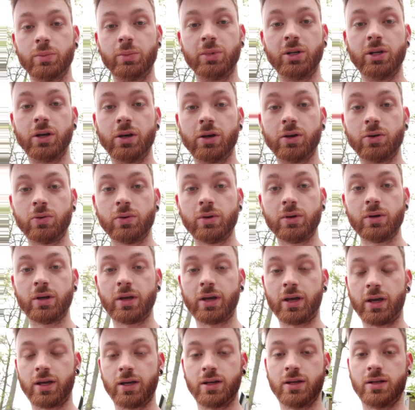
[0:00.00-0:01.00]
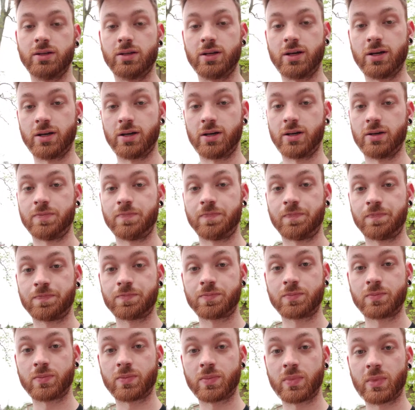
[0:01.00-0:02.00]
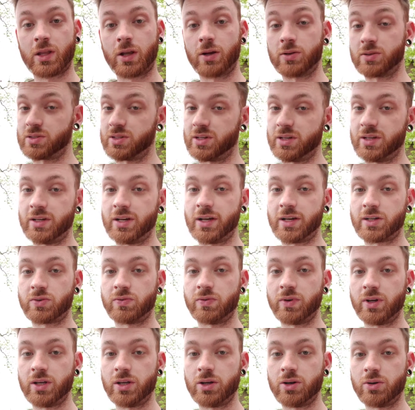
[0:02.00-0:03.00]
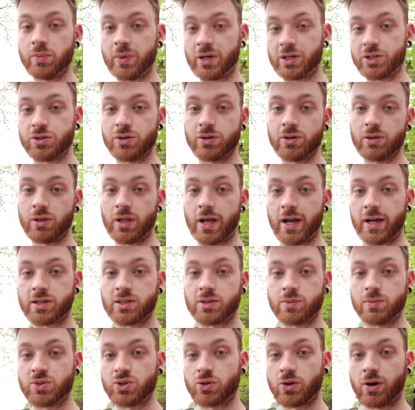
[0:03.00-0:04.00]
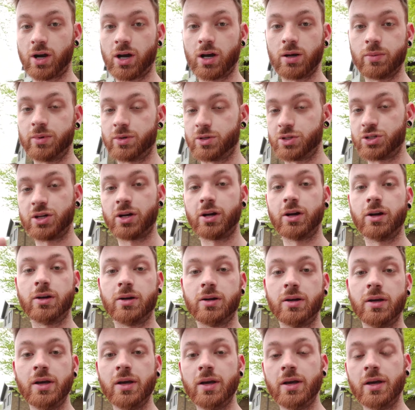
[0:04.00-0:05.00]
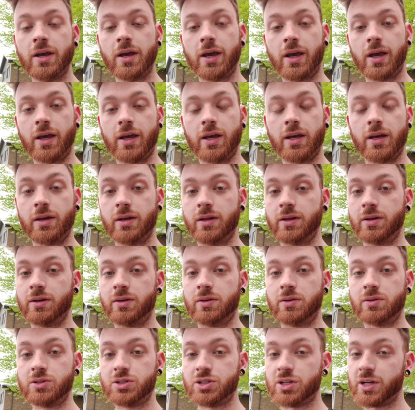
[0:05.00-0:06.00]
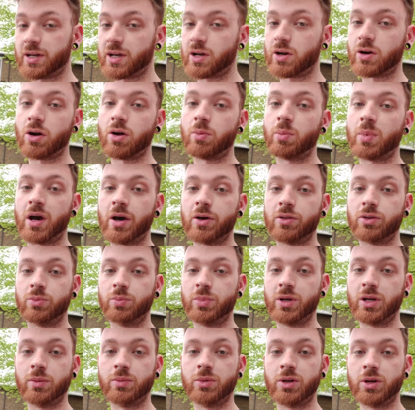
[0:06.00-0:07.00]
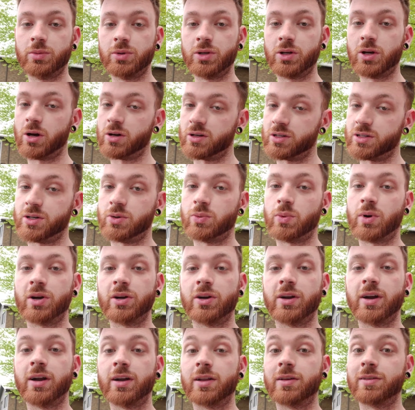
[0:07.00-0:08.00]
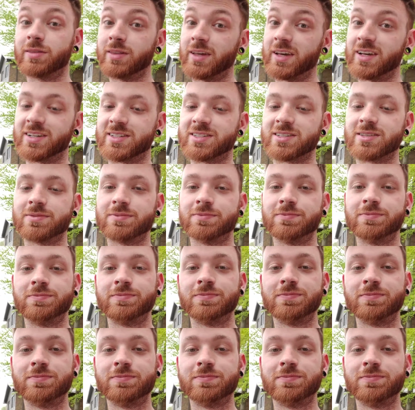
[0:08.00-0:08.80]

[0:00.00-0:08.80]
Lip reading: let me know, and I'll see you next video. Make sure to like, subscribe, and share it, and check out all my other BMW content while you're at it. Thanks.